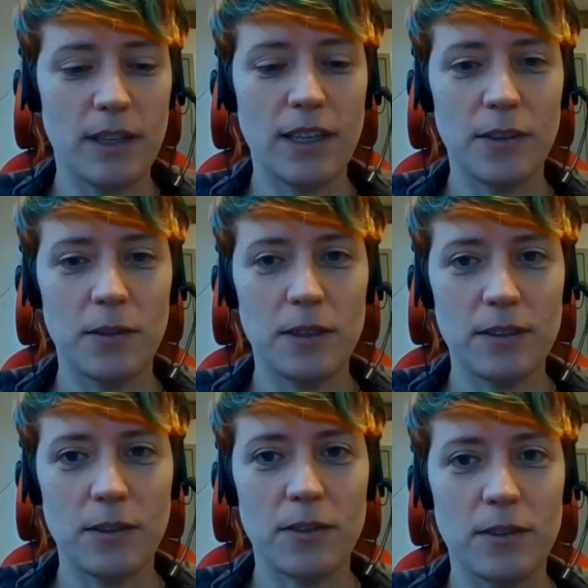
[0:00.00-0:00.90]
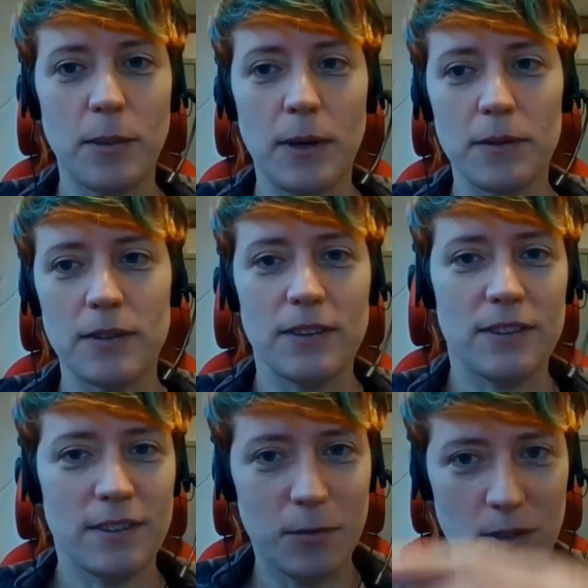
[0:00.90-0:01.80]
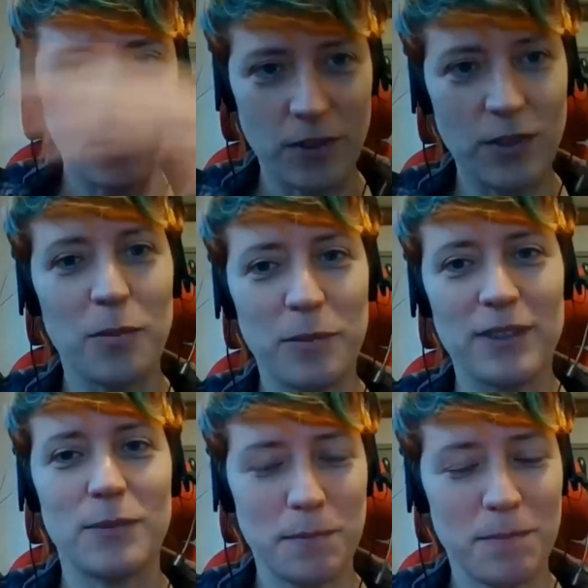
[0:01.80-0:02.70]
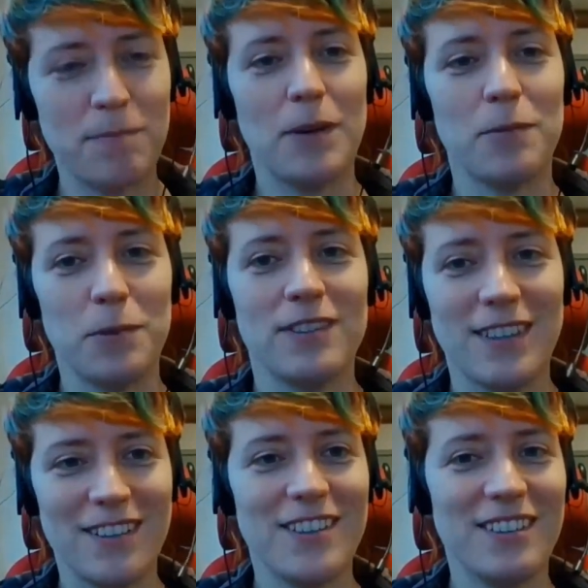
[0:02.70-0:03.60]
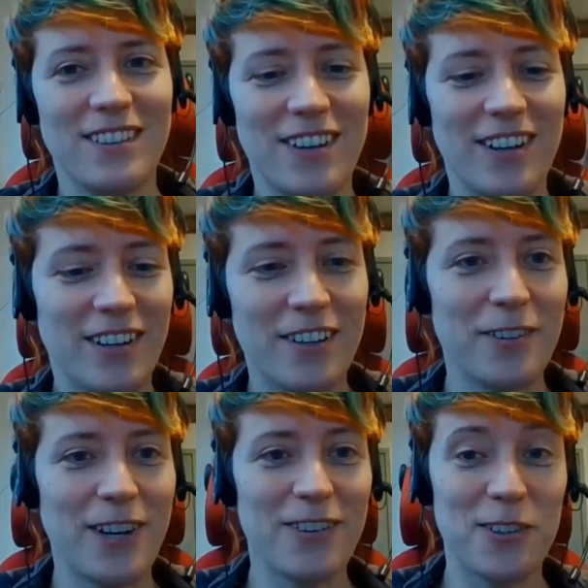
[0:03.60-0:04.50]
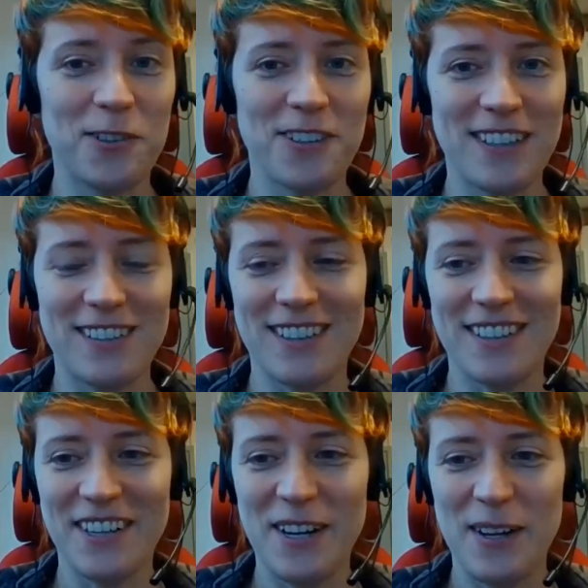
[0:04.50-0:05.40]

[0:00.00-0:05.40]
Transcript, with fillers: Like it's not about the, what's on top; it's about what's under, mm. underground usually, isn't it?